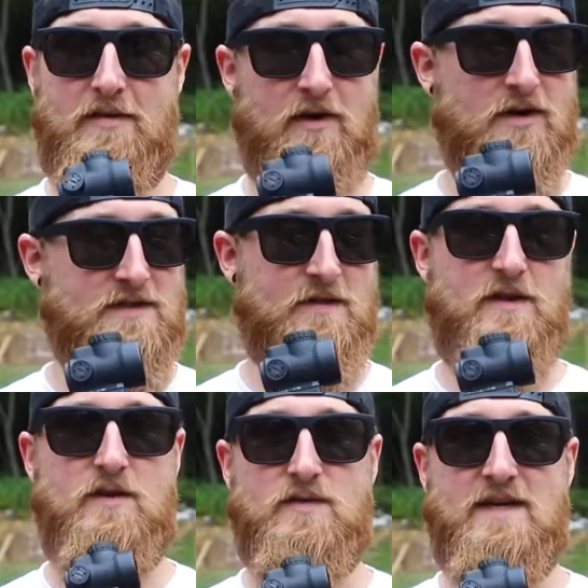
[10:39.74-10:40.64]
thoughts on
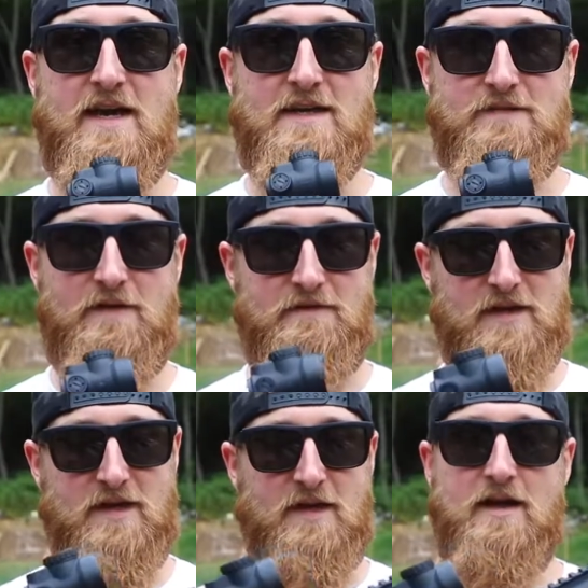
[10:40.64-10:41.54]
the UTS
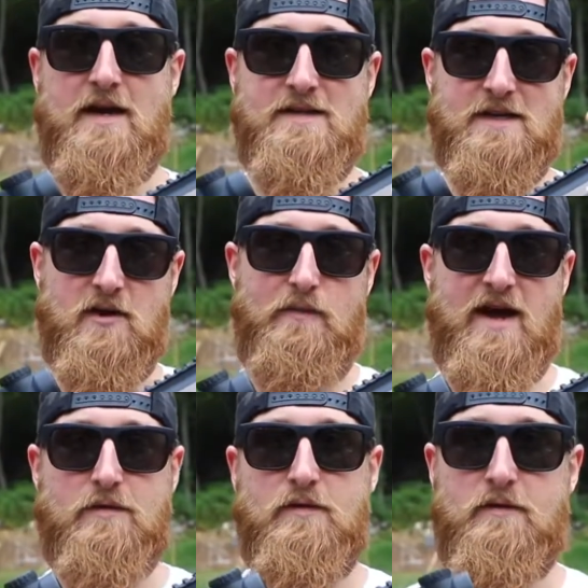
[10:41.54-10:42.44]
15. I did go
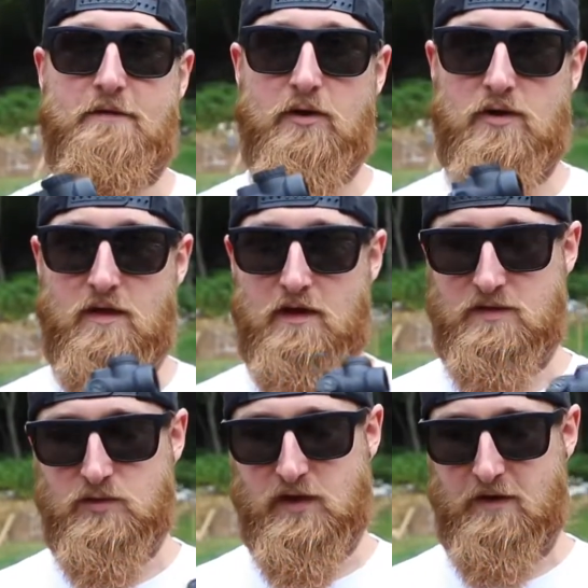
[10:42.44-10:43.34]
back through the footage there
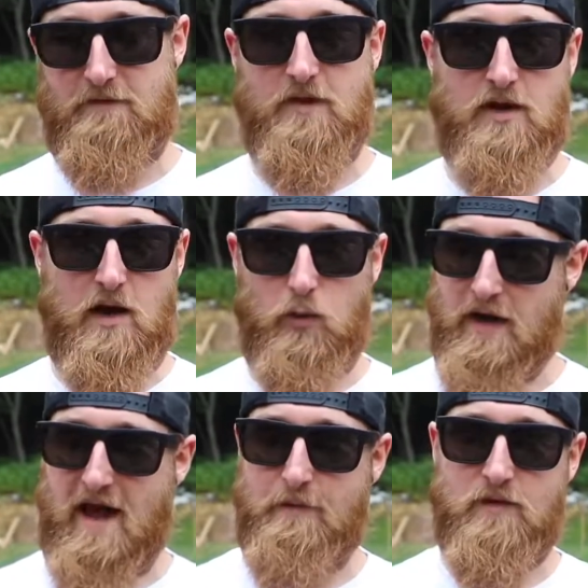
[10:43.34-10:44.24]
to try to figure out what
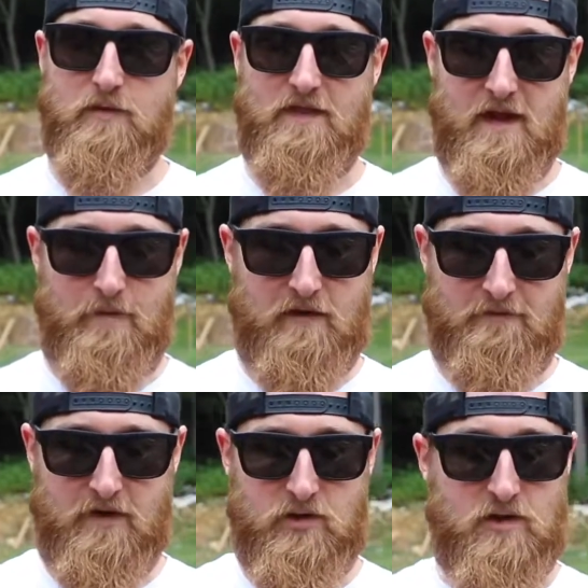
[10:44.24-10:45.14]
happened with that
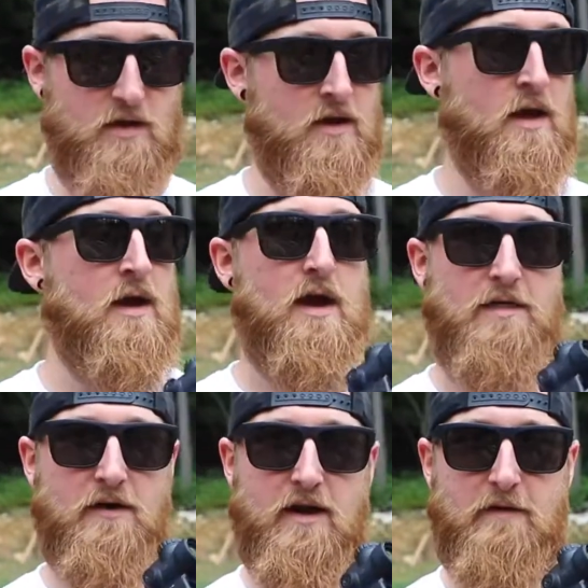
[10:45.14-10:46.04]
malfunction. I
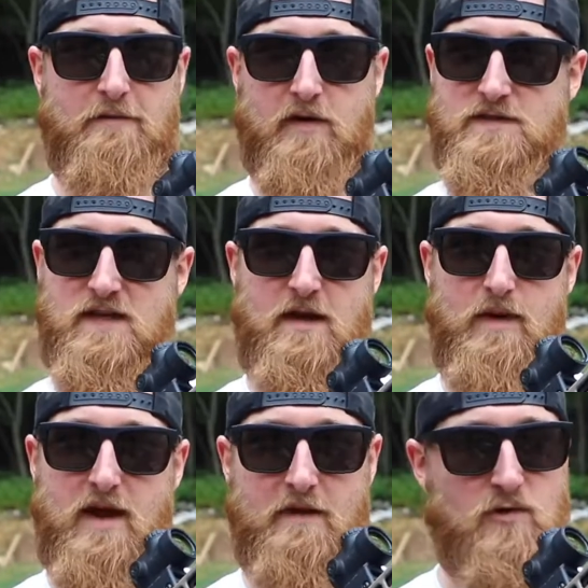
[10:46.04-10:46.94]
thought at first that I
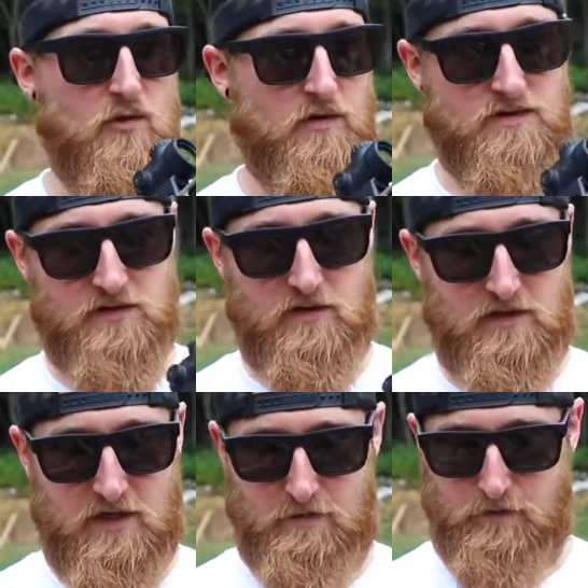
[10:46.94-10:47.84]
might have short
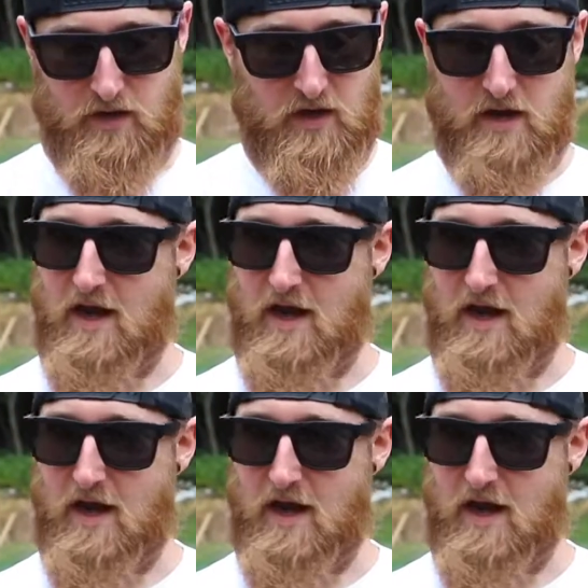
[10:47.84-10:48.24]
stroked it, but